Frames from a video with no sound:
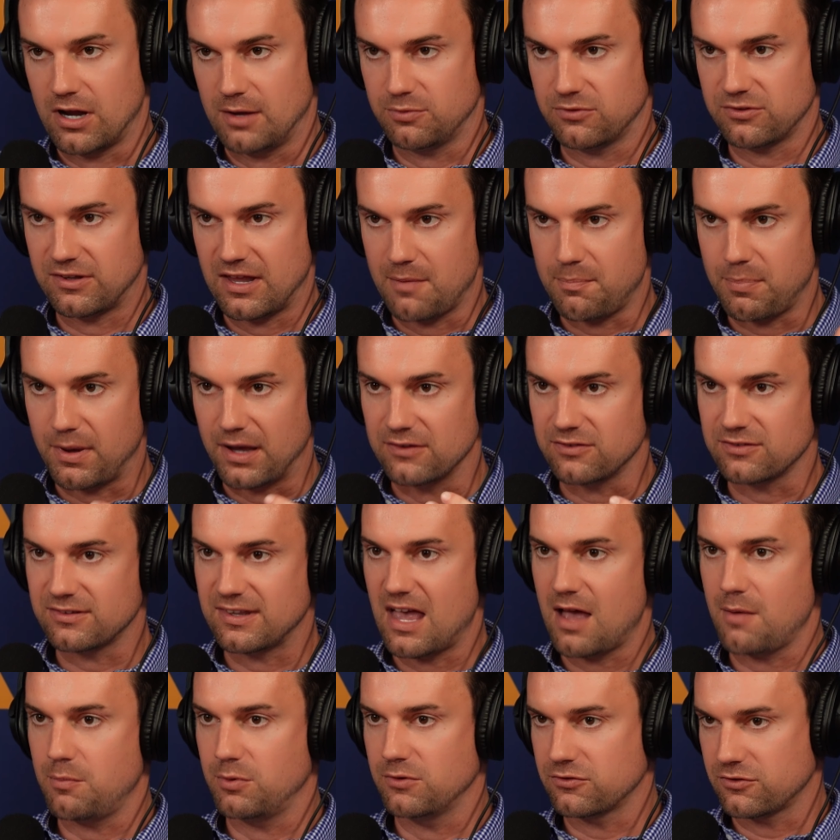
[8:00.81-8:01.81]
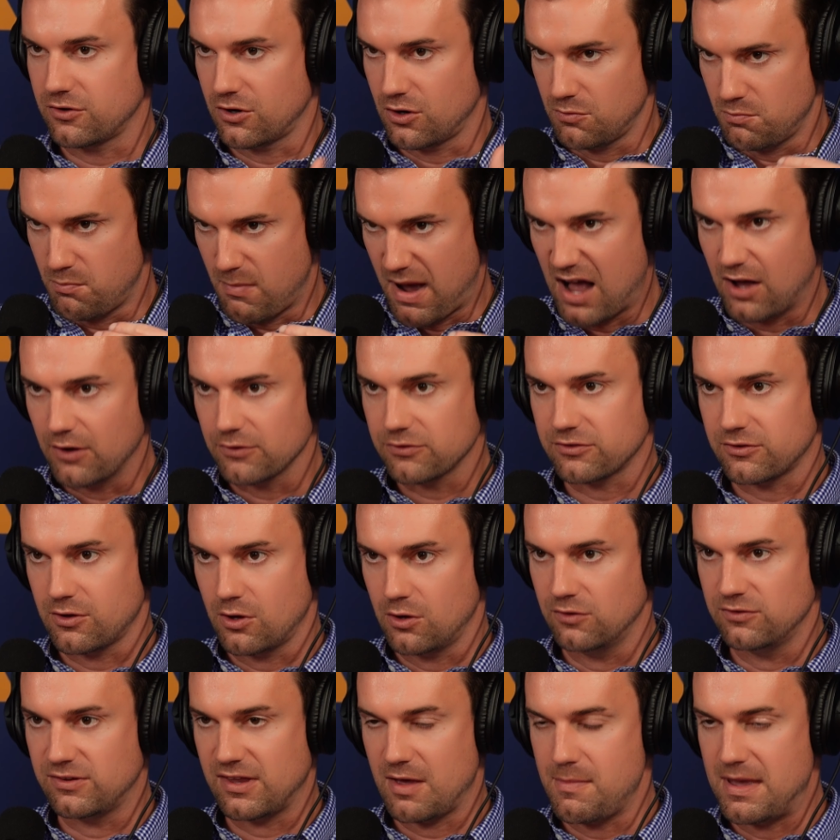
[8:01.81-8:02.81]
step by step with certain
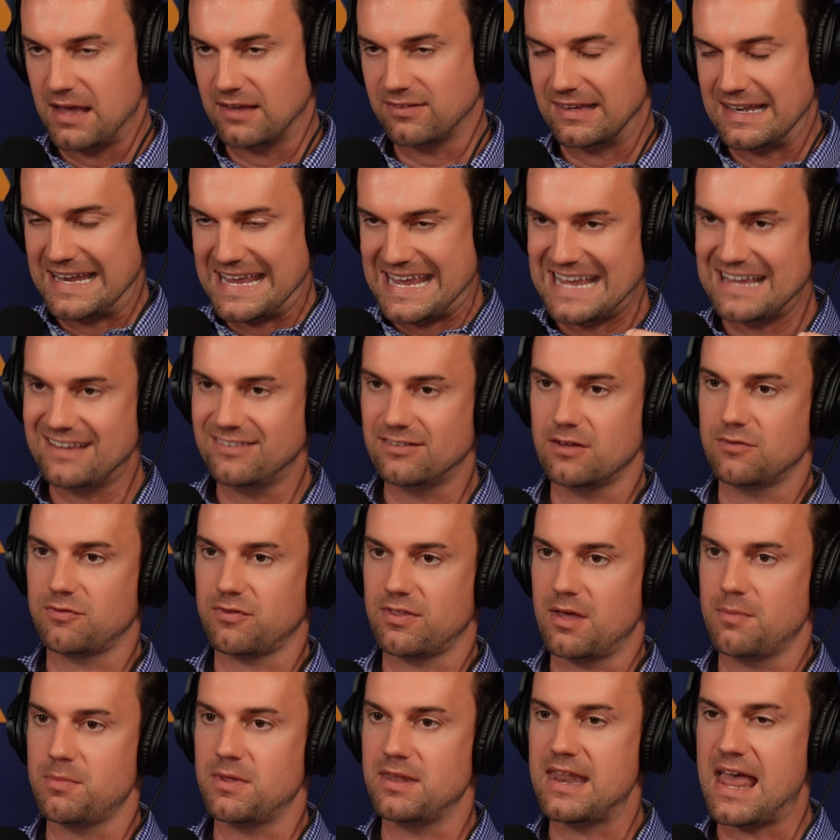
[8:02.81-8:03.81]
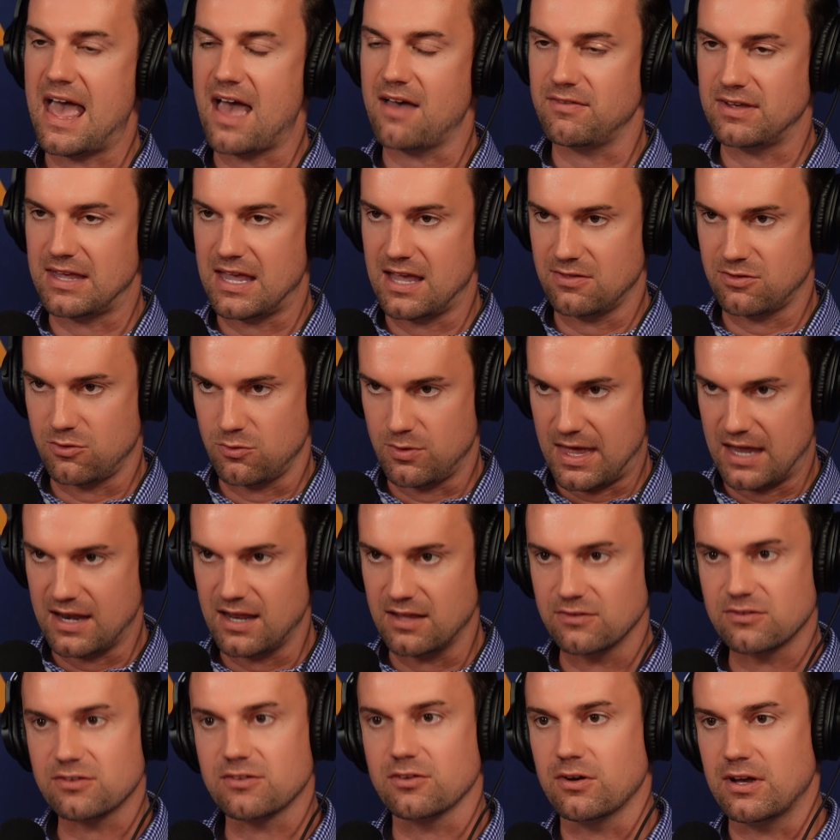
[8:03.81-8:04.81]
milestones that makes it easy for them to navigate through that
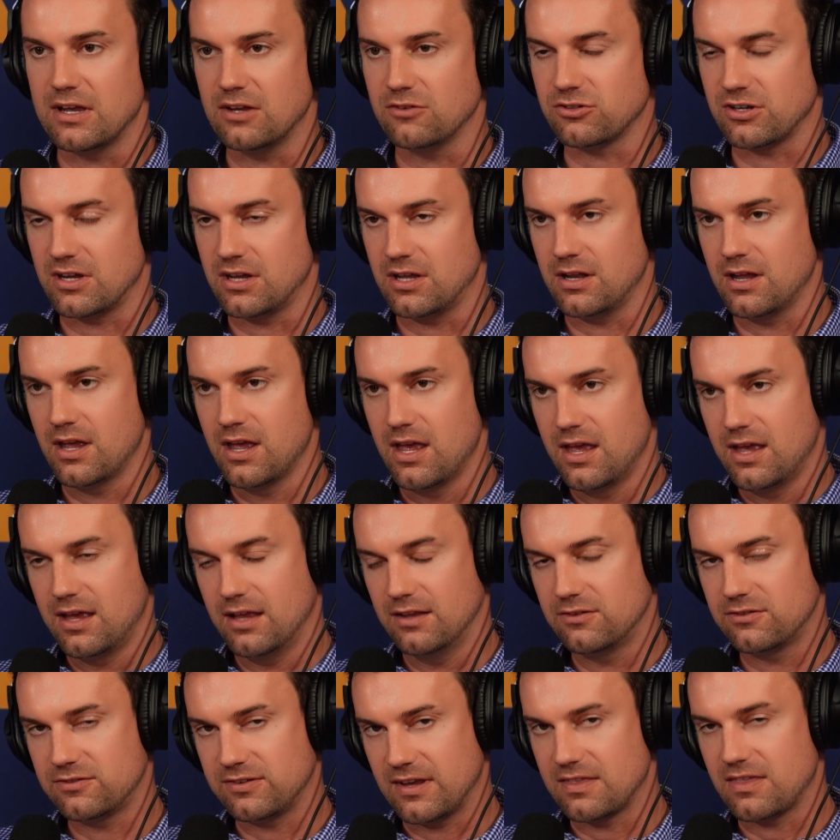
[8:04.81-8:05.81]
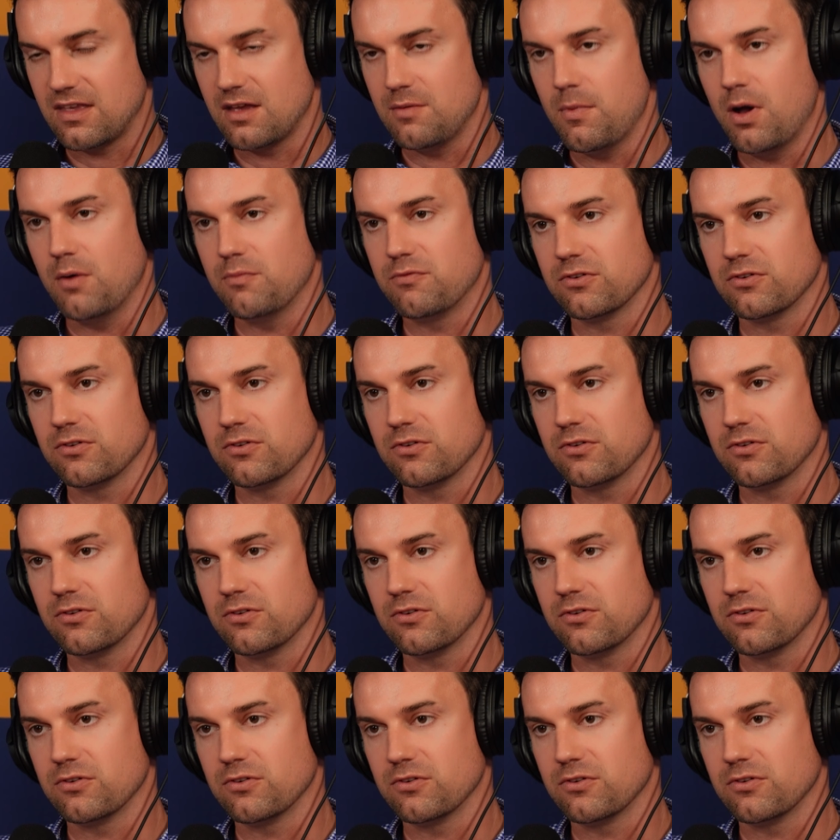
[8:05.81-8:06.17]
installation and set them up for